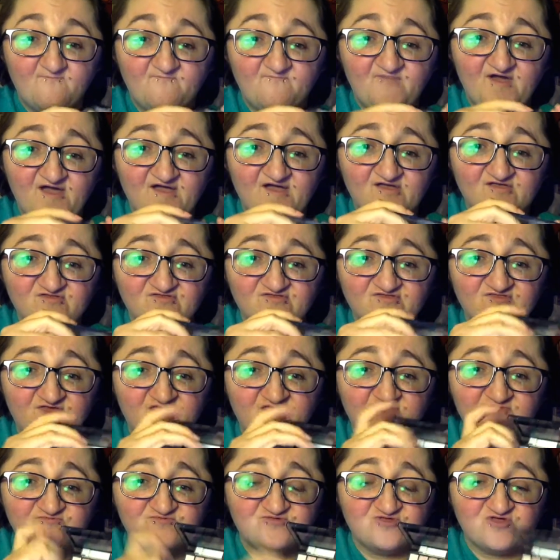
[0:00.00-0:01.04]
But
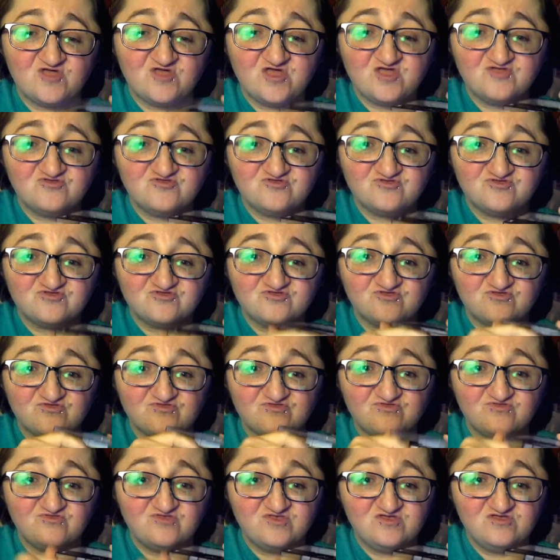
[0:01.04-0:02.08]
they've changed
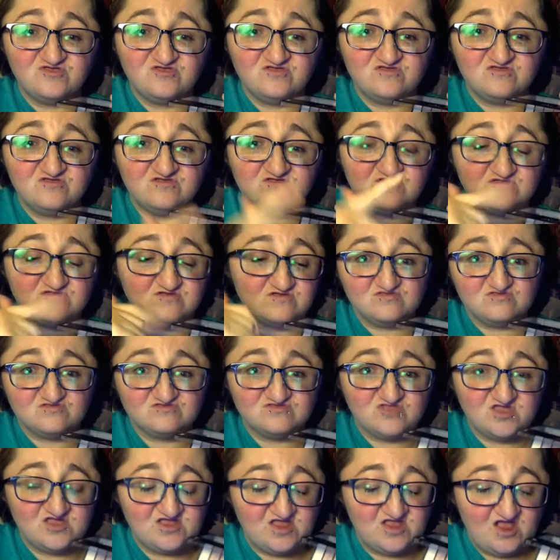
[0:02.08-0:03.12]
the
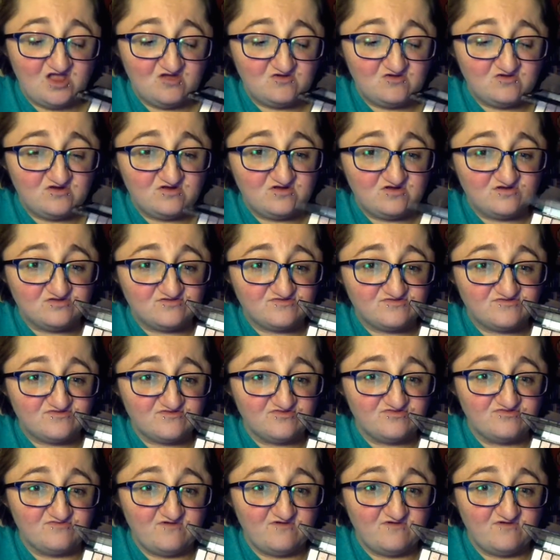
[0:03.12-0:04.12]
layout to